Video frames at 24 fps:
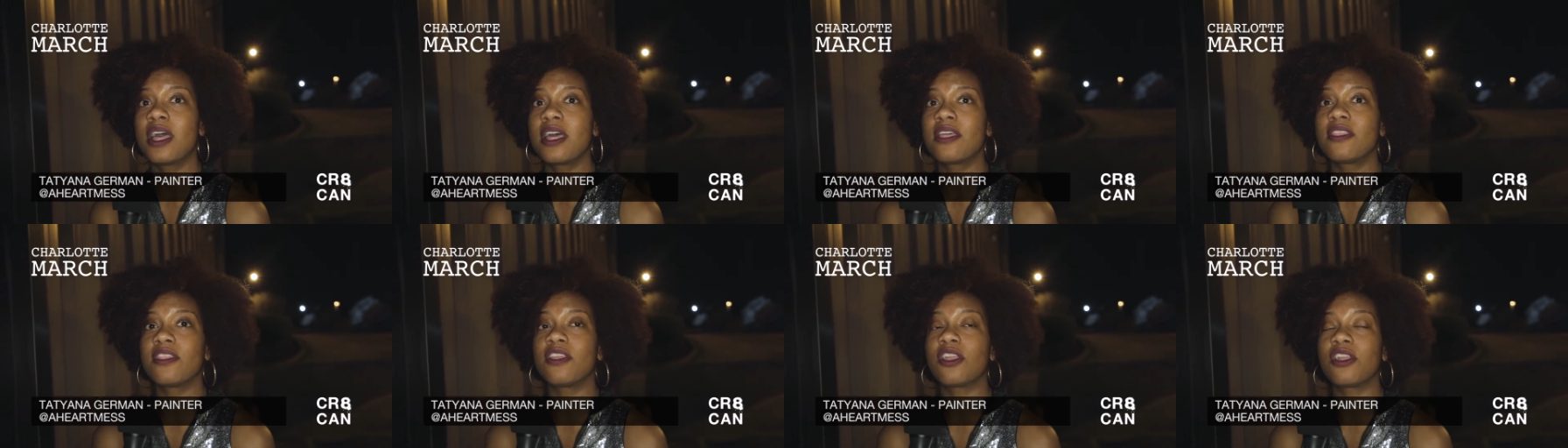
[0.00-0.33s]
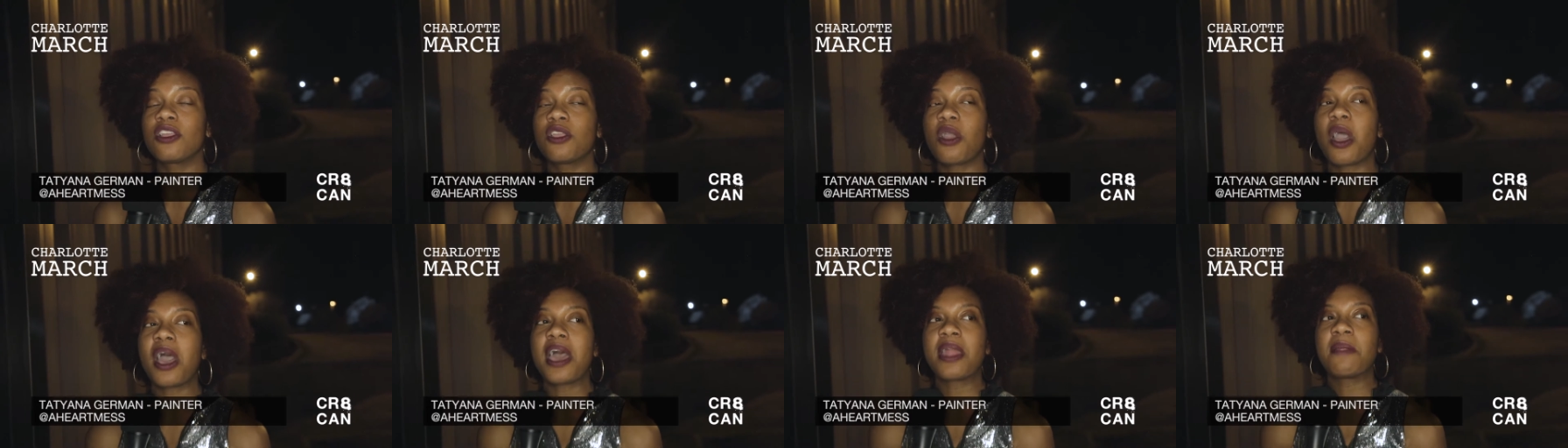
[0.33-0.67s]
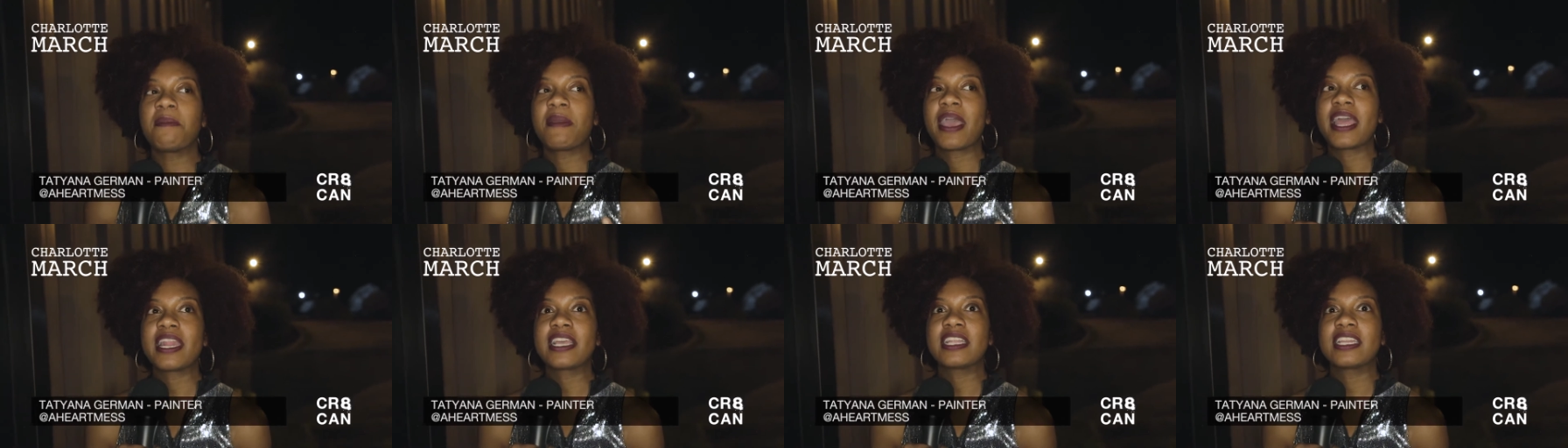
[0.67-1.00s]
there you'll
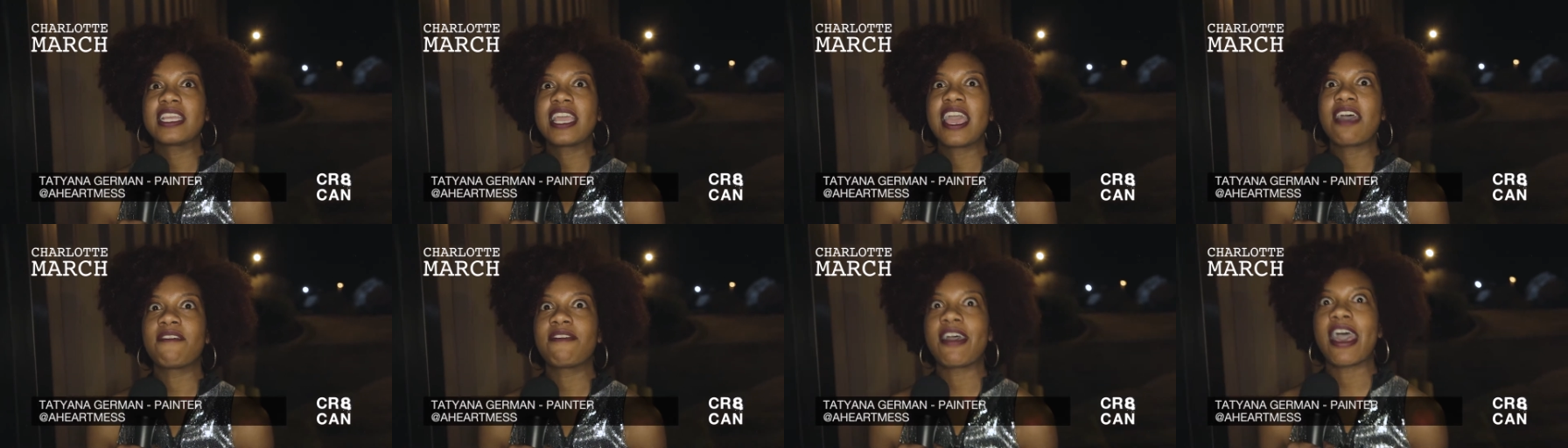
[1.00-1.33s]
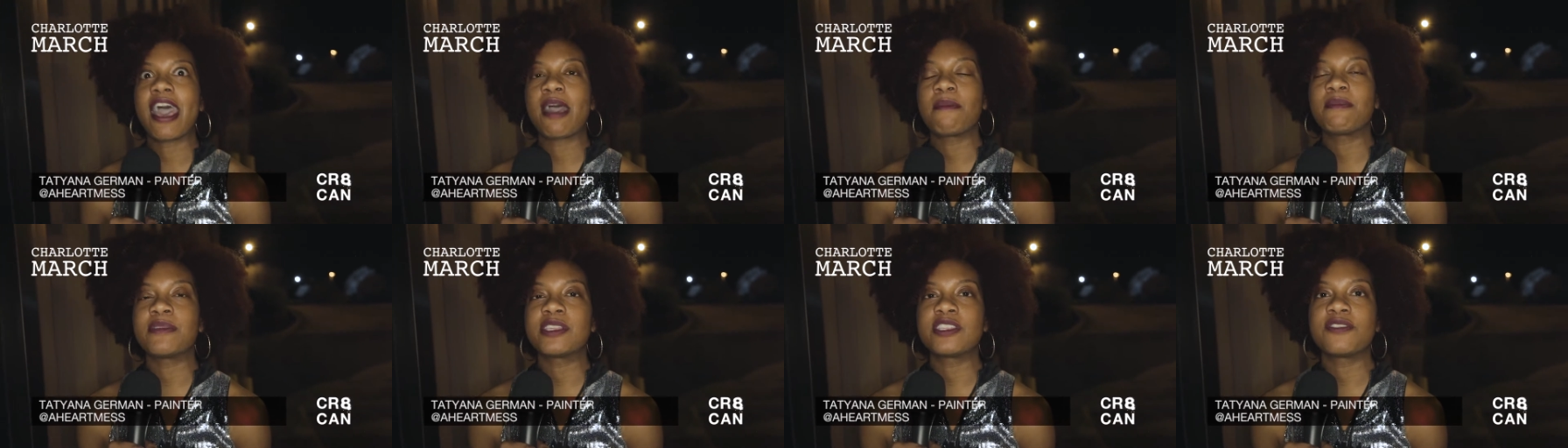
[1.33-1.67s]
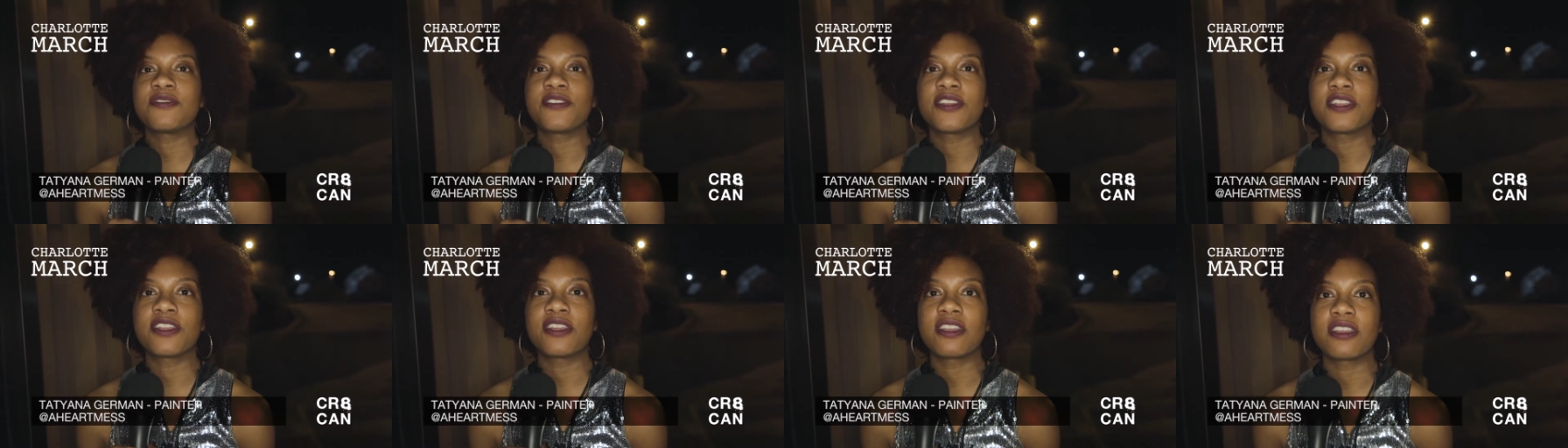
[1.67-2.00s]
automatically have an
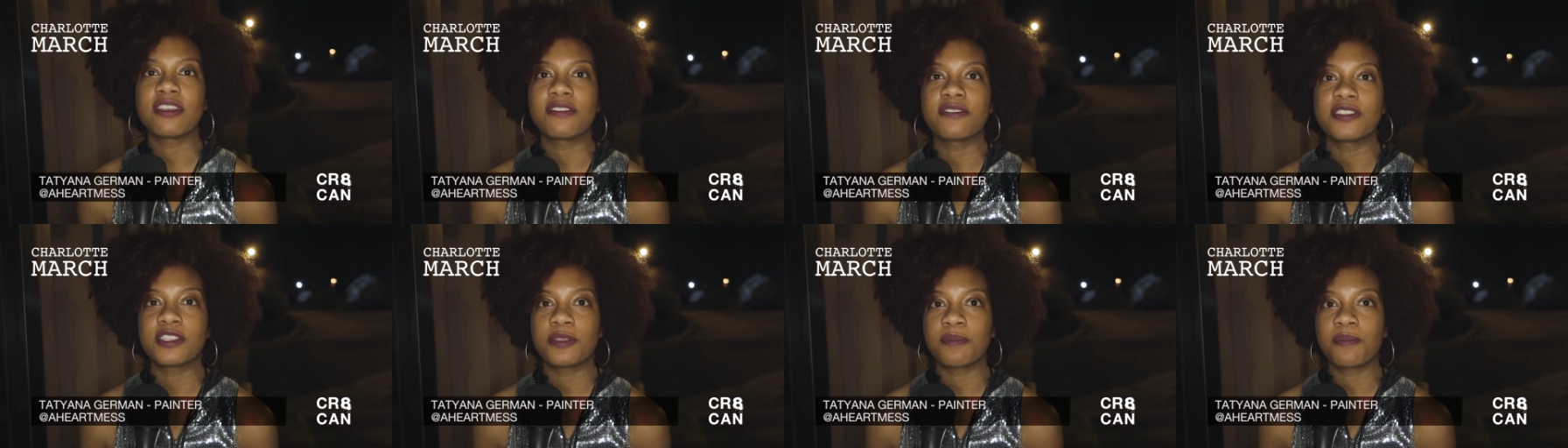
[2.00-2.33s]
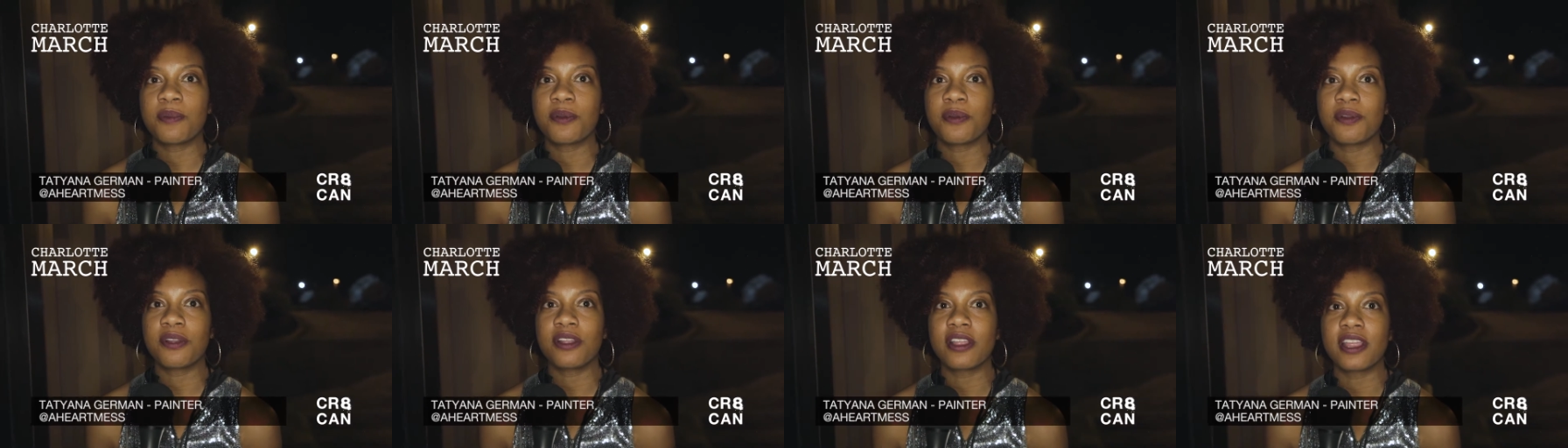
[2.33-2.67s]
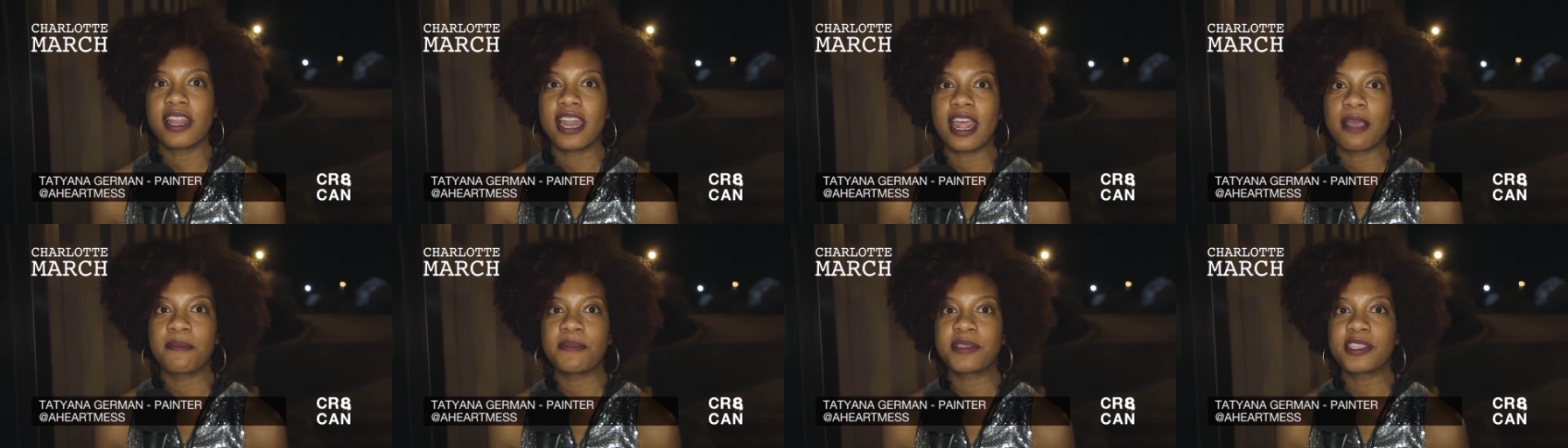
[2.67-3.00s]
atmosphere of support an
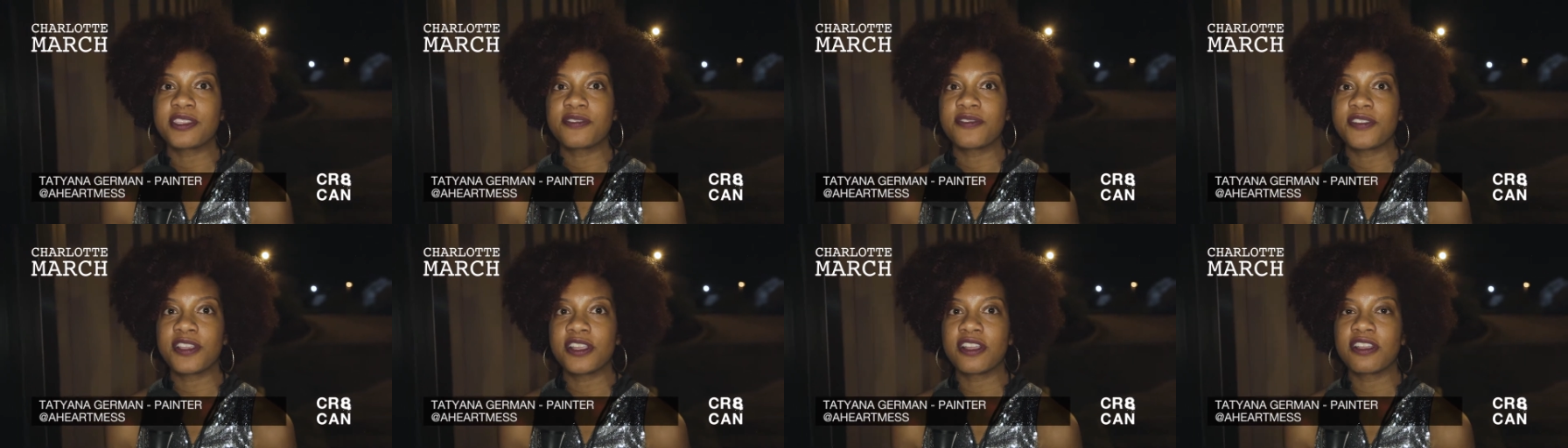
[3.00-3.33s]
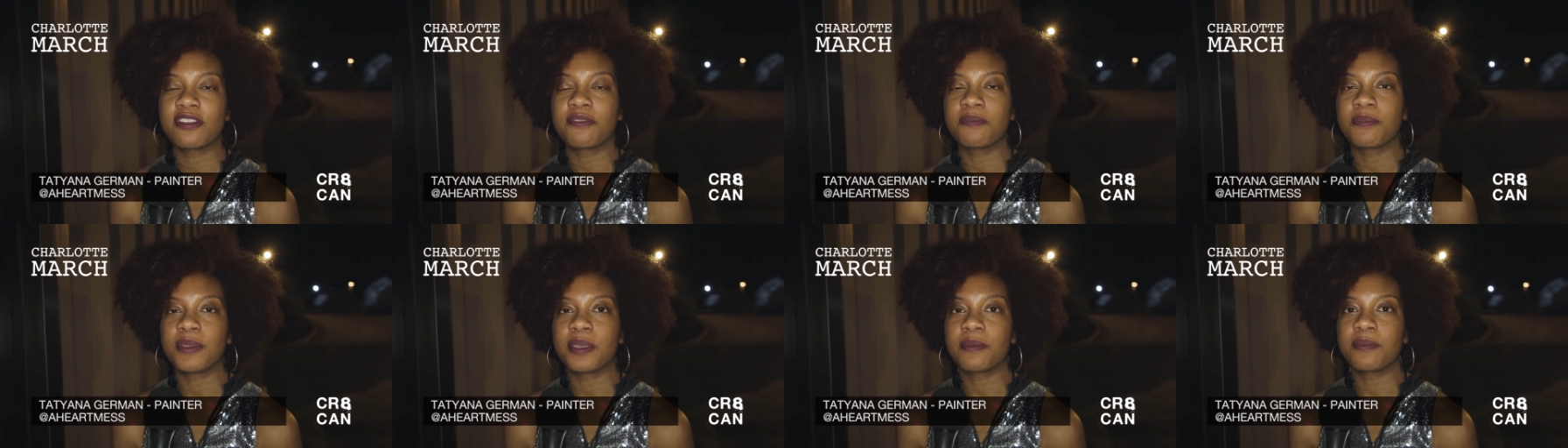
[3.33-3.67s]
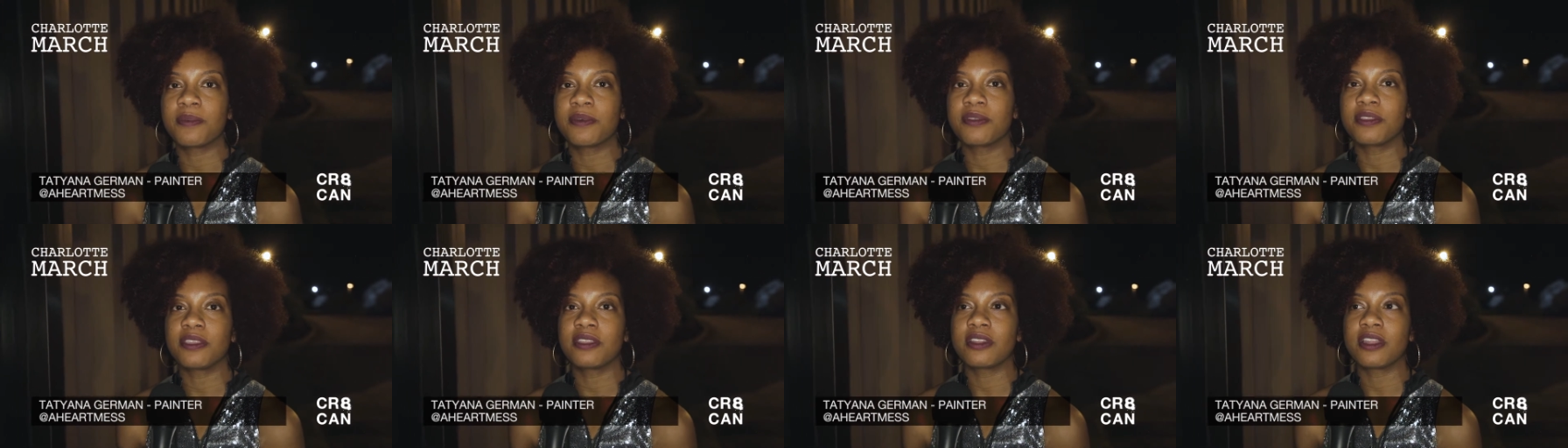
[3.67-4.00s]
atmosphere of
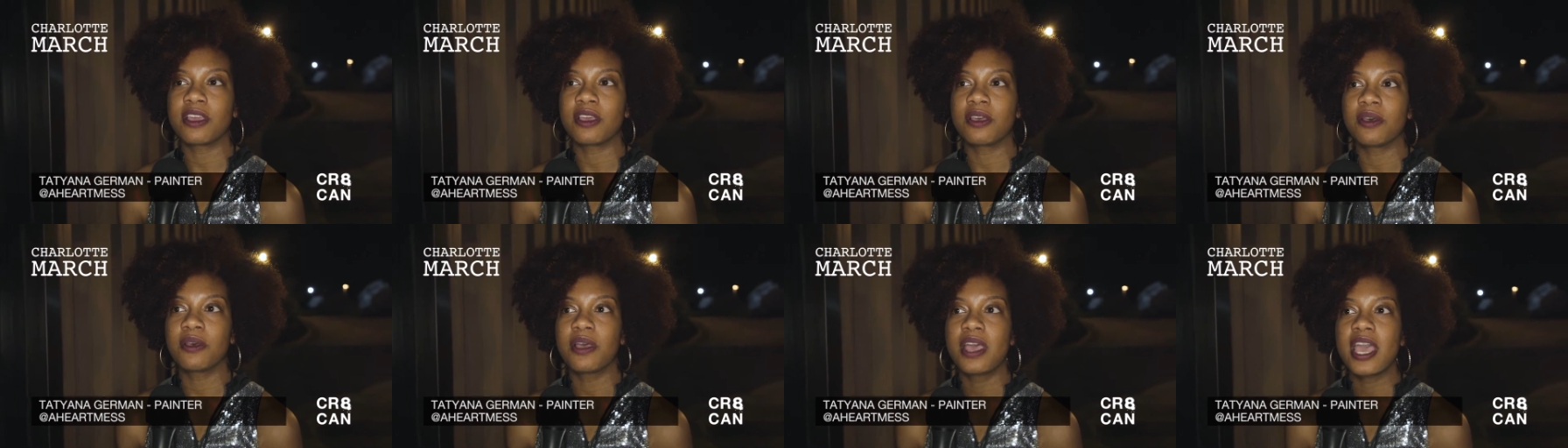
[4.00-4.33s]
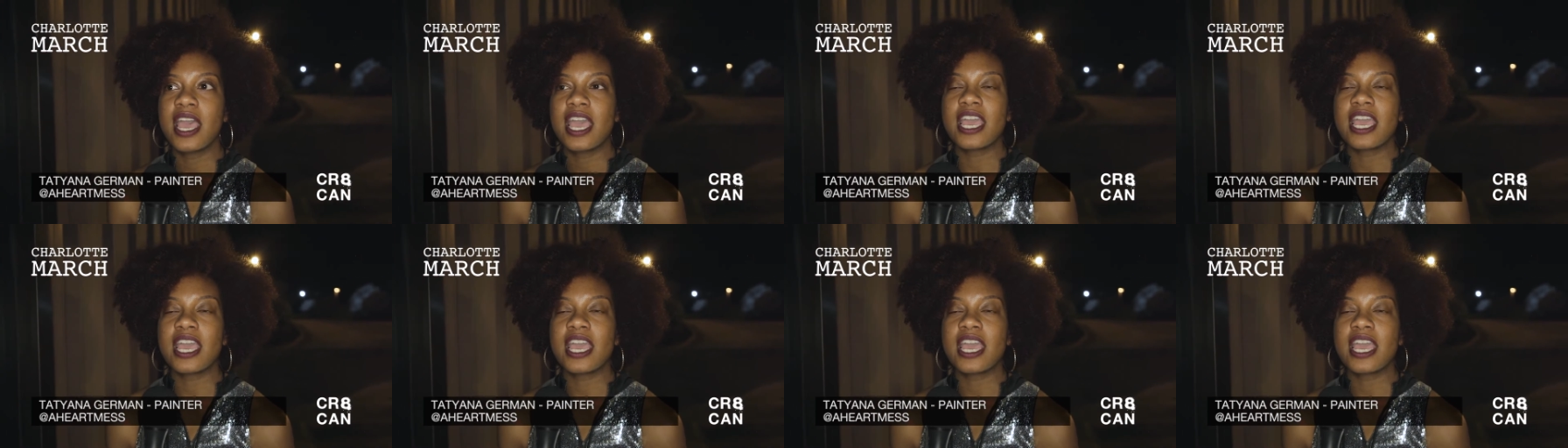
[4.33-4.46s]
people you know